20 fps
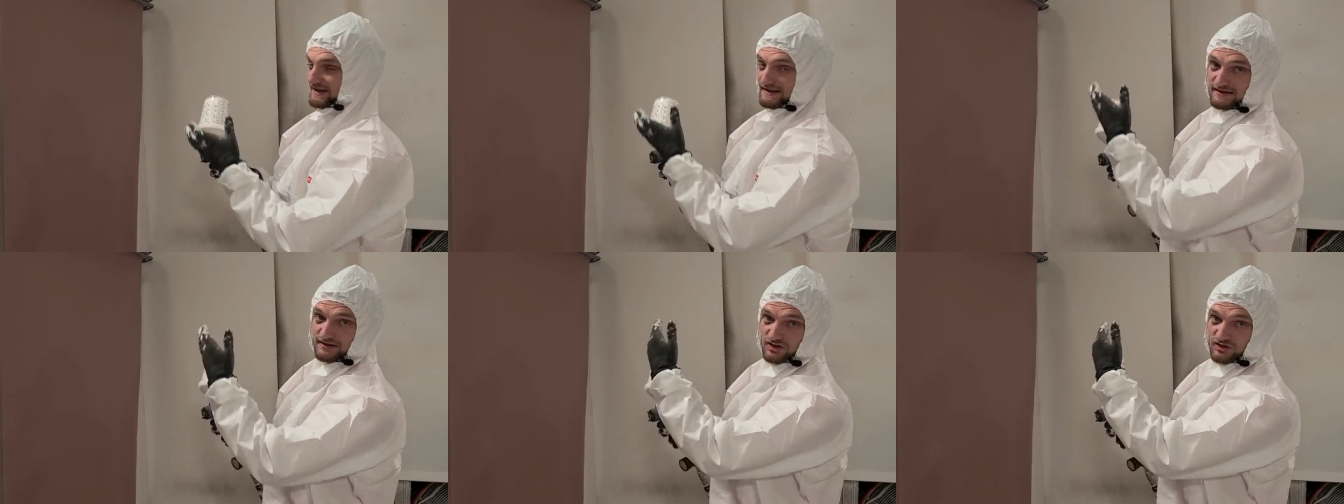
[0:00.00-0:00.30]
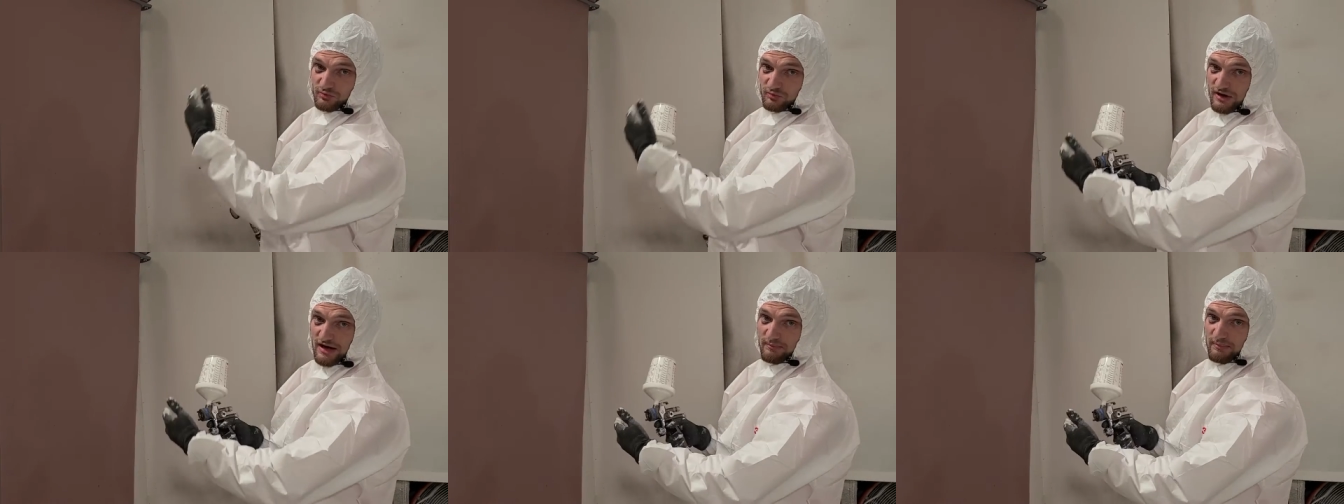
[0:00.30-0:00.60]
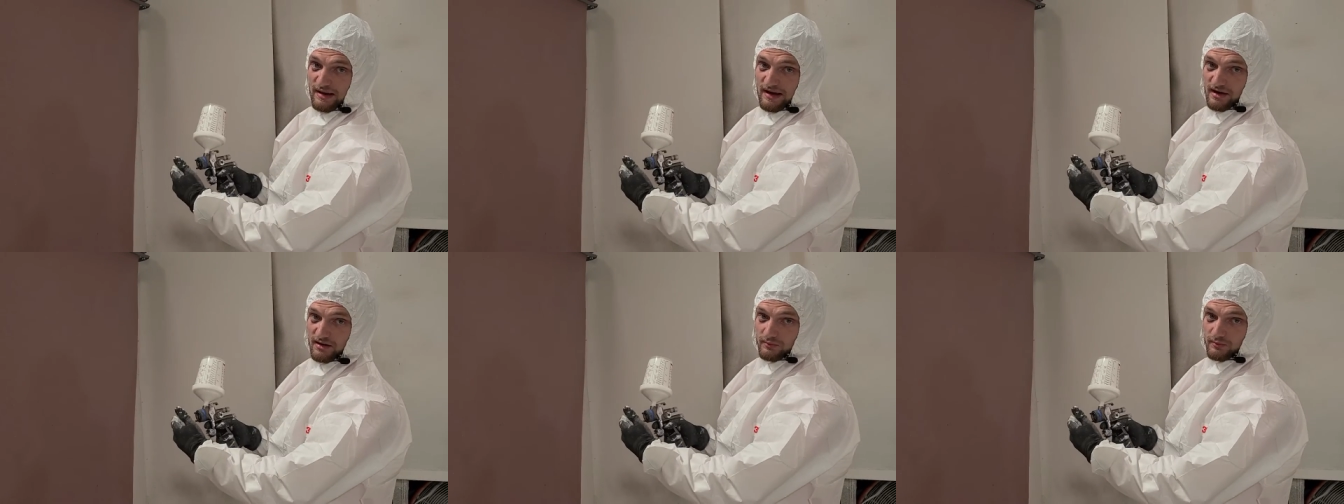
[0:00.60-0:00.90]
get the
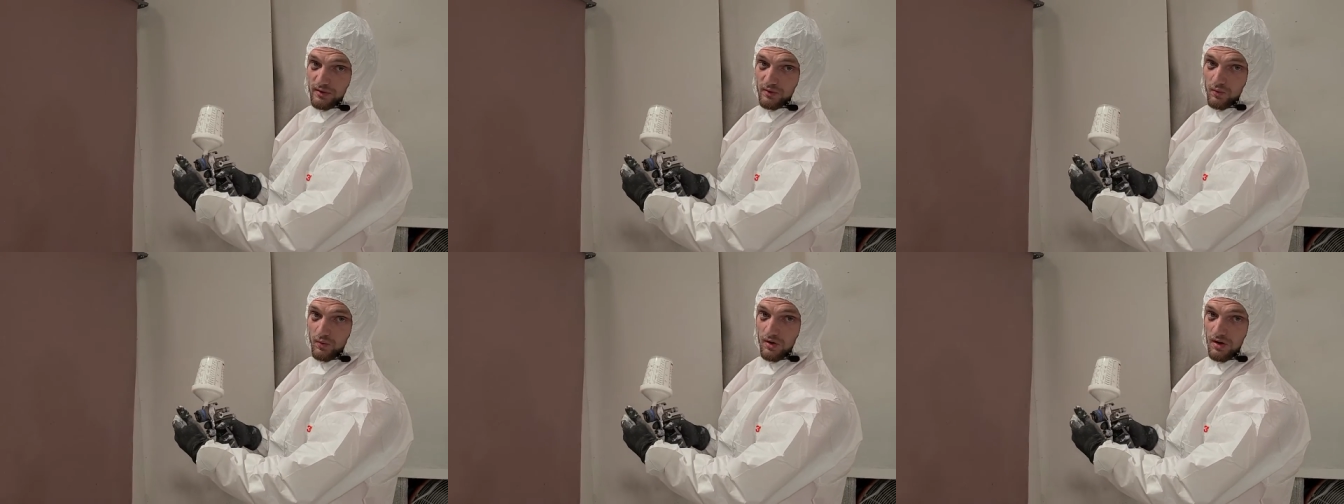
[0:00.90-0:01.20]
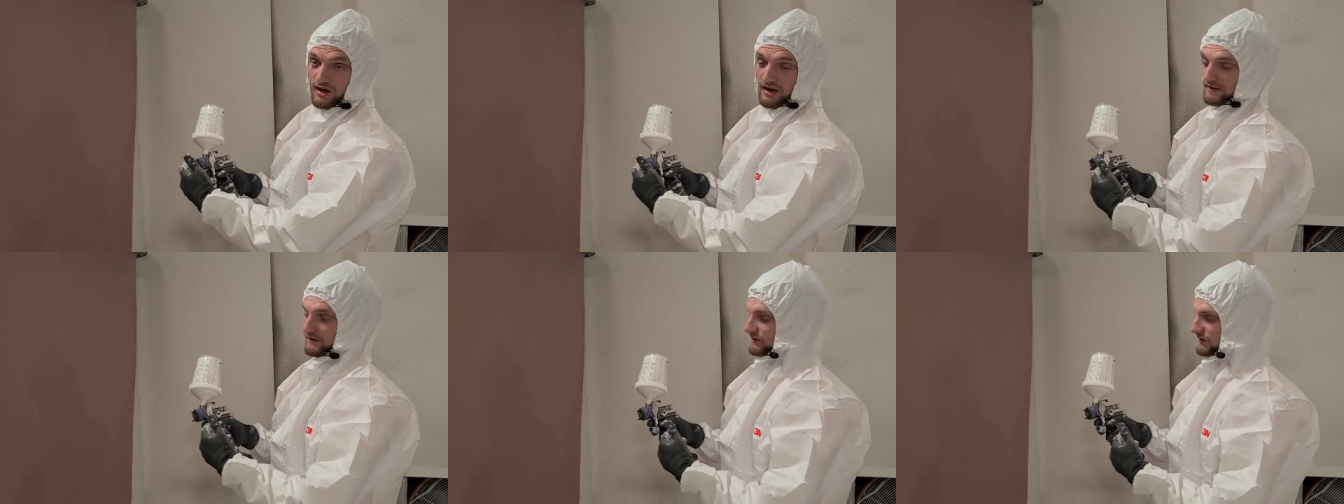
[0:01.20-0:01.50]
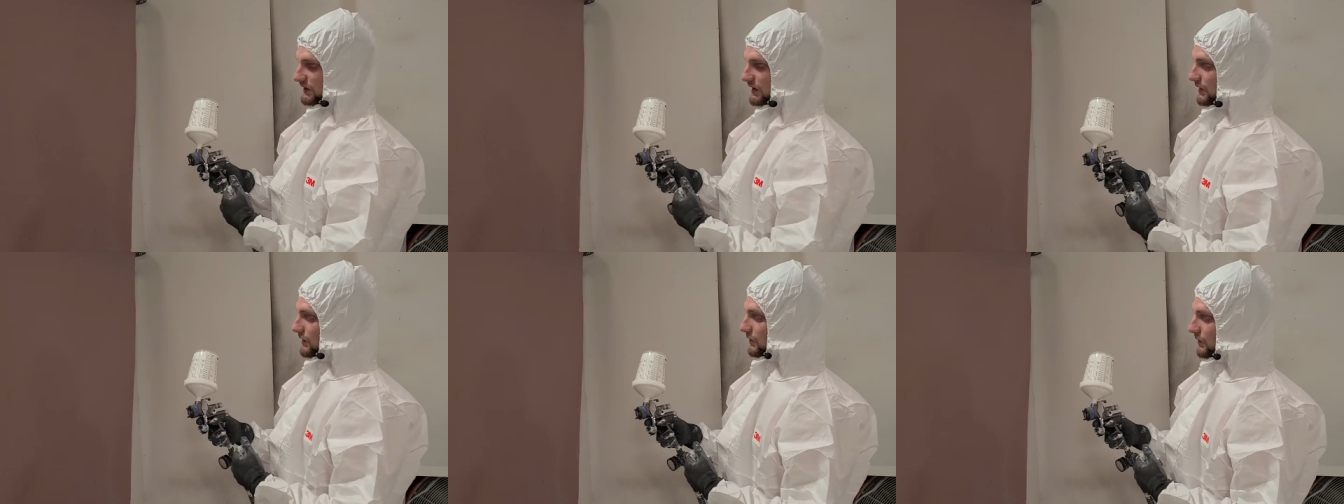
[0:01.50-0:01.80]
spray pattern we
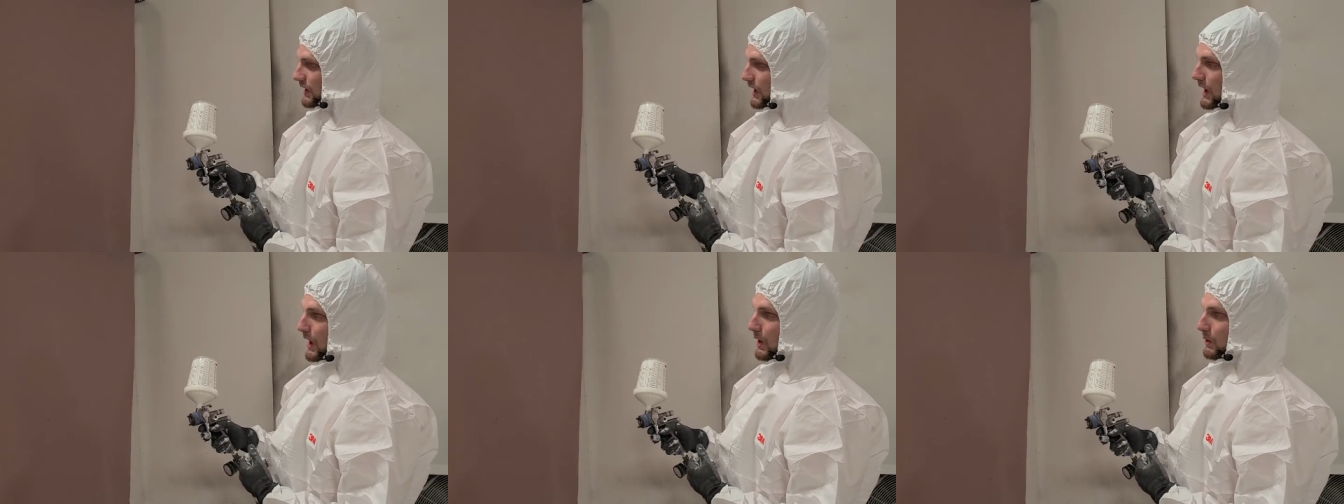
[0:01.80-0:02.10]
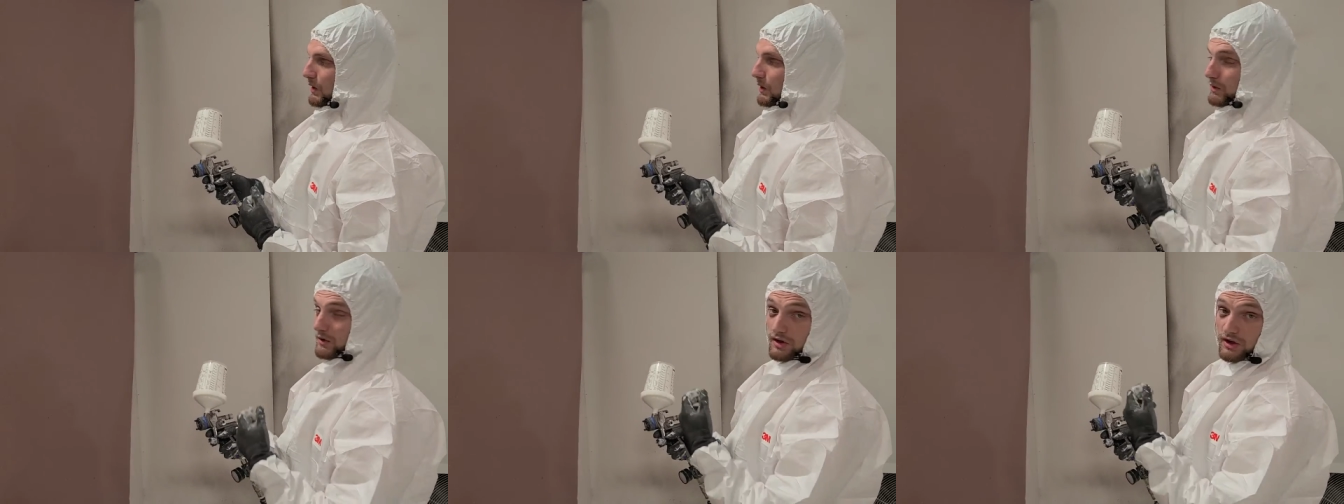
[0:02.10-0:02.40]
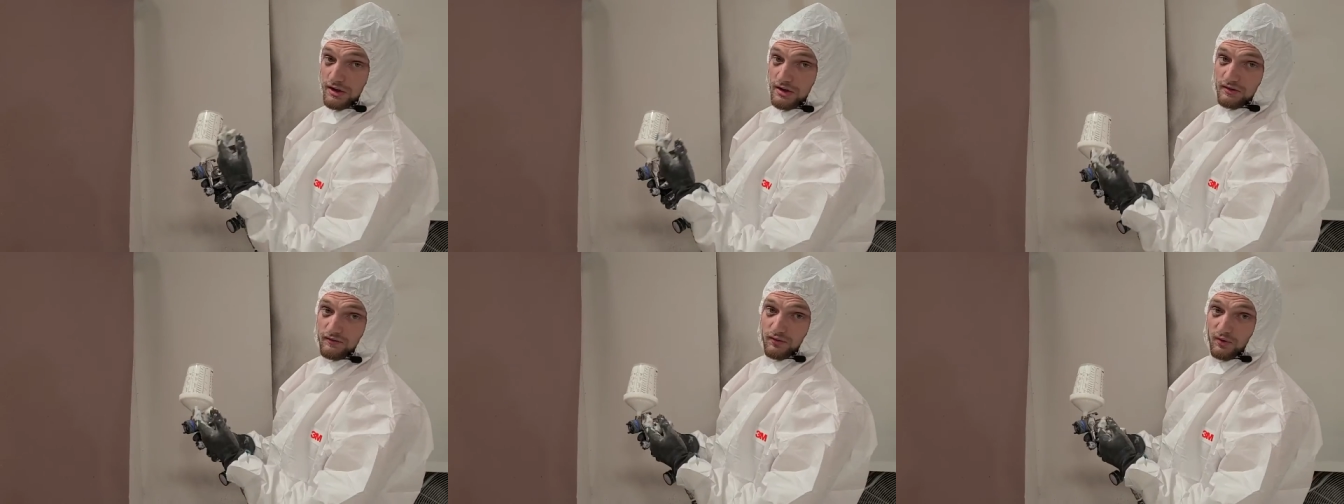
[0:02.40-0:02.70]
want. So what
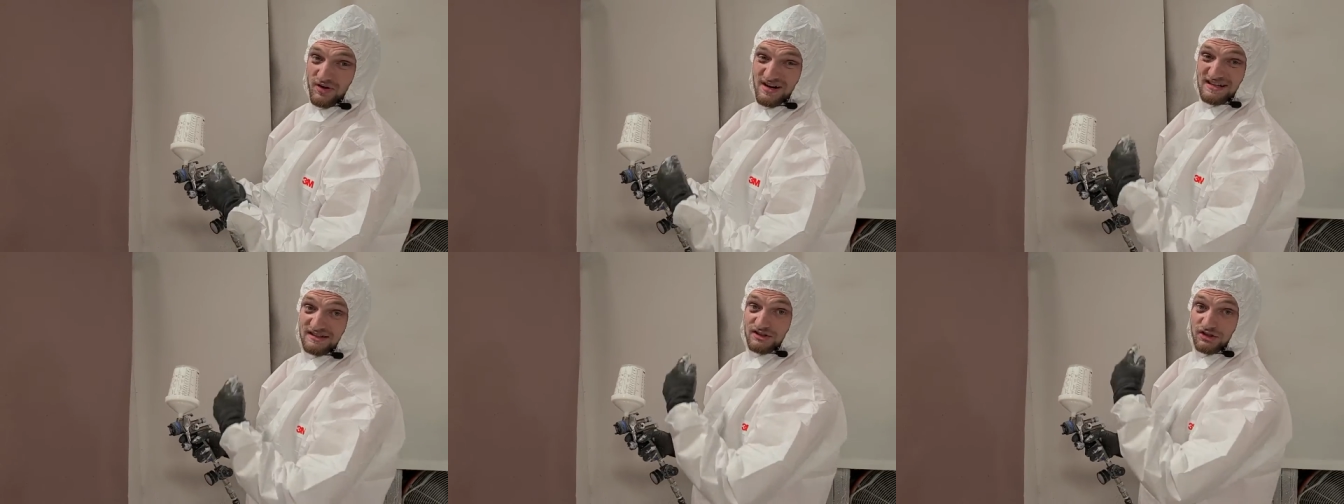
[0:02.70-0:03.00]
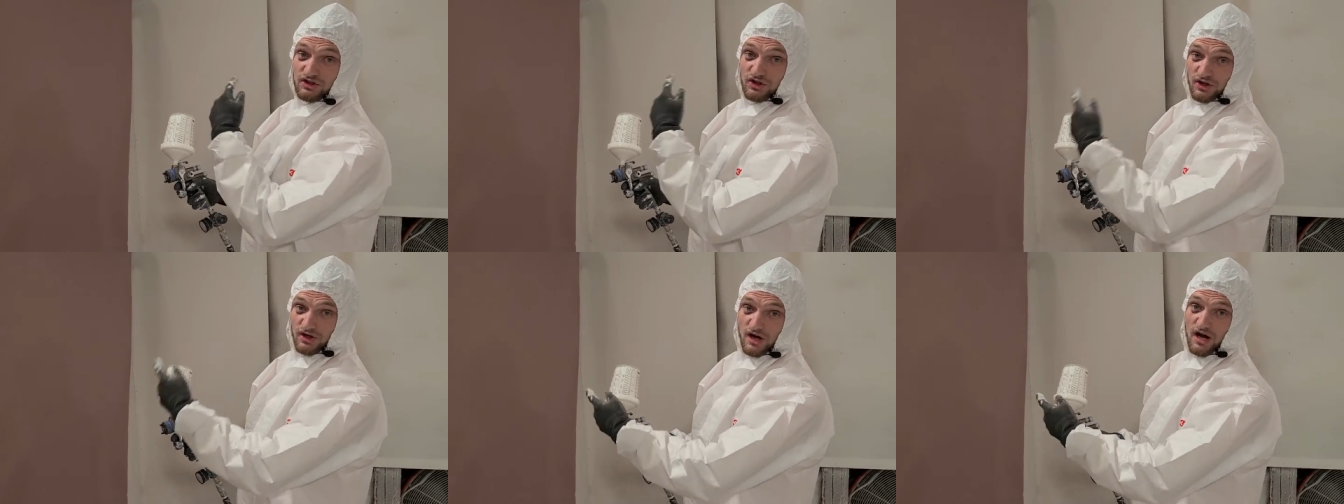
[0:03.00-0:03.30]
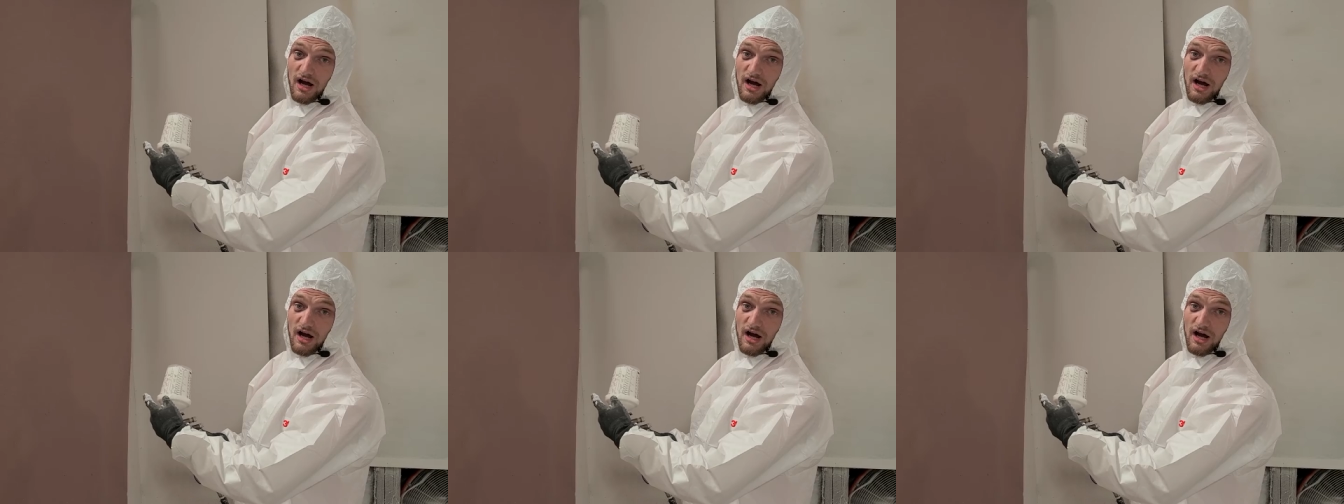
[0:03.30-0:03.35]
we're looking for is good